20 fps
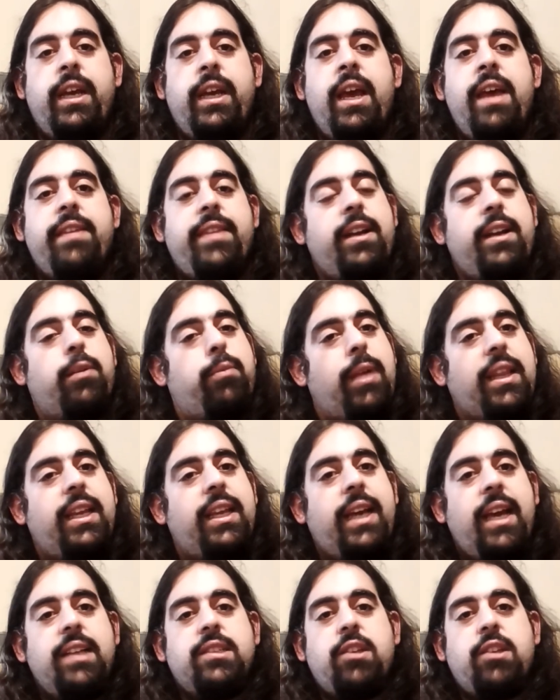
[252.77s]
that it
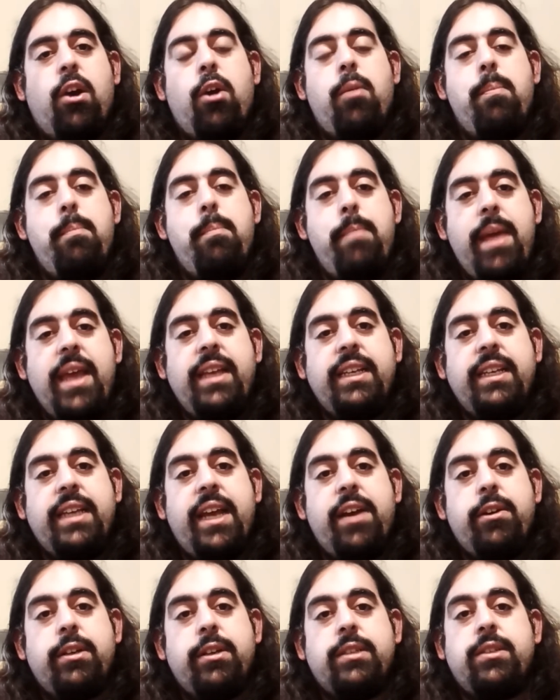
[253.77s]
relegates our main
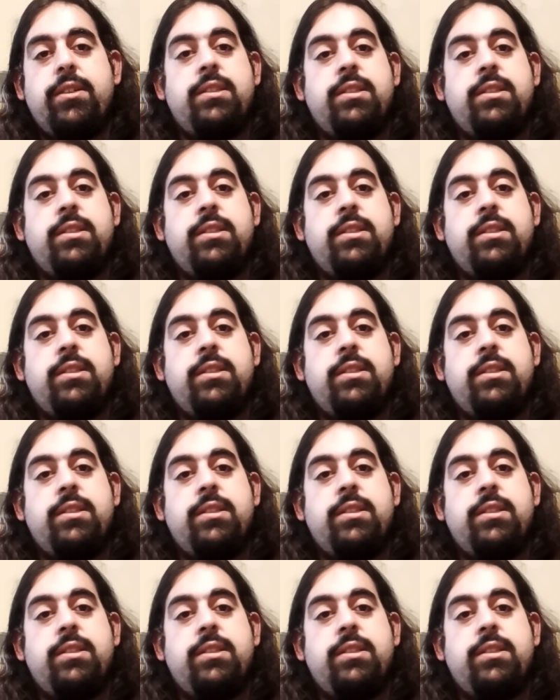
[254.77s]
characters